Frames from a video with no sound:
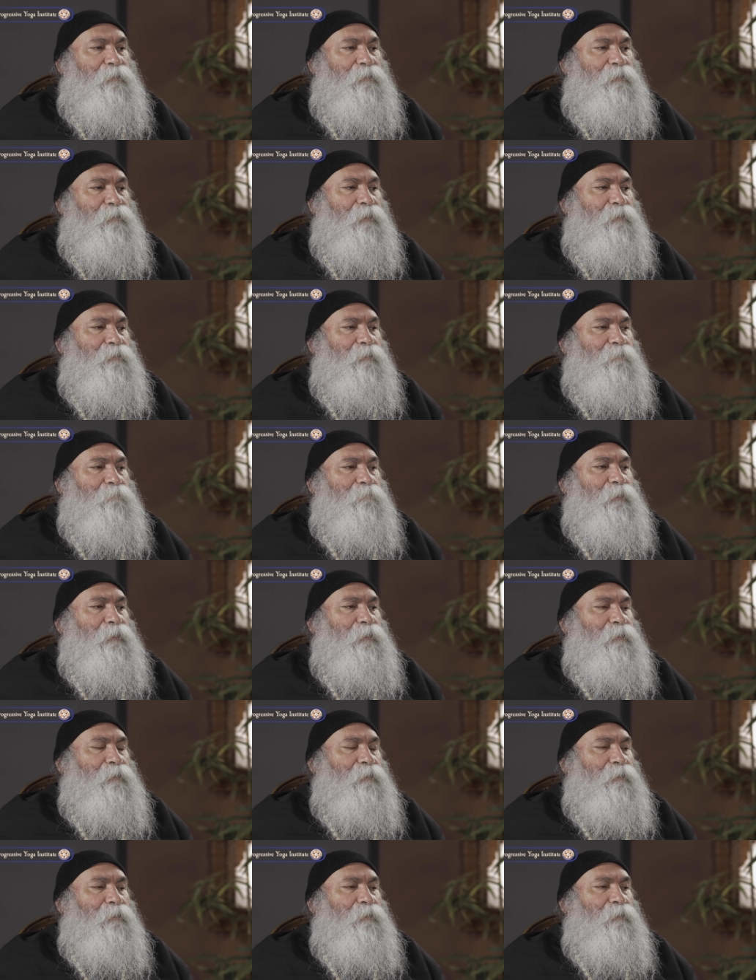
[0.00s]
doesn't
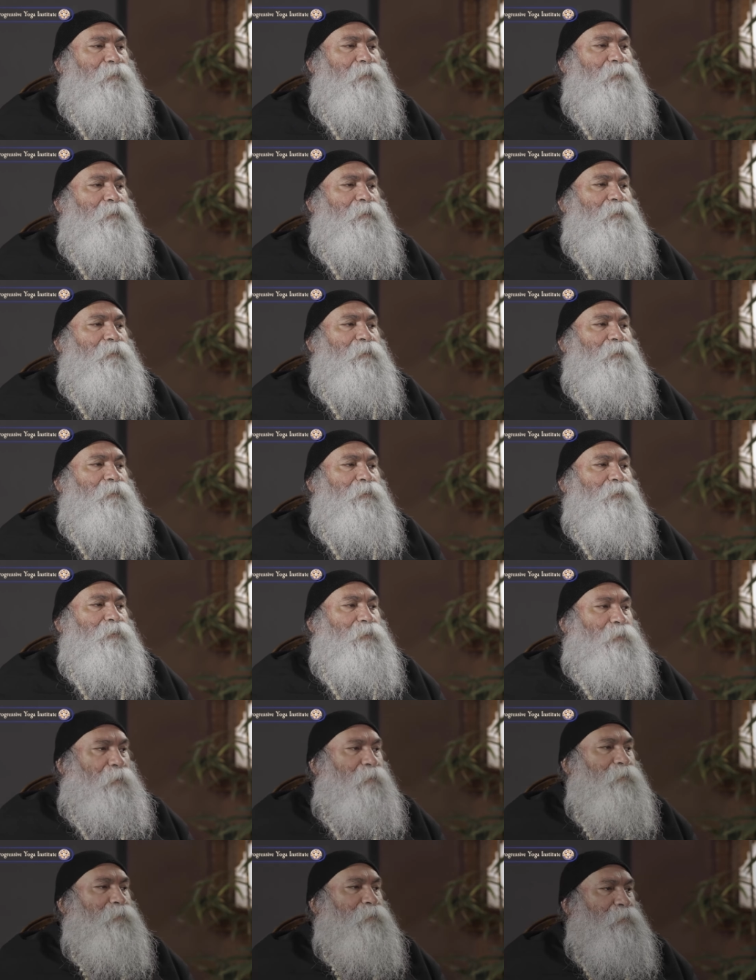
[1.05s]
mean
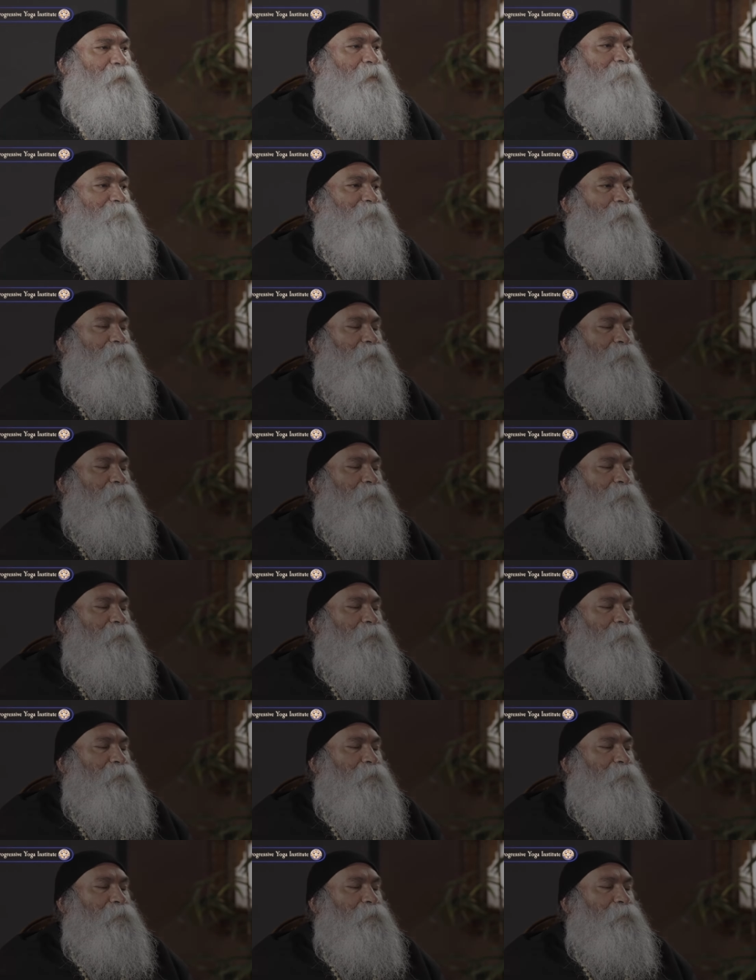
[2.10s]
not to suffer.